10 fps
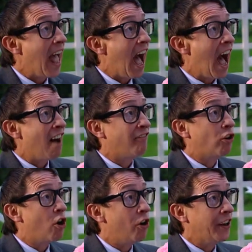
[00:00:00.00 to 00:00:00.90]
I've
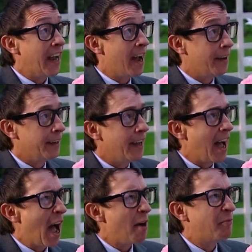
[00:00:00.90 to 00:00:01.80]
got you
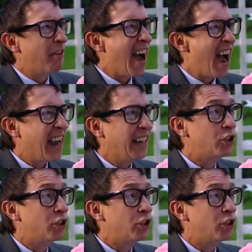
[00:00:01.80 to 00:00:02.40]
a bride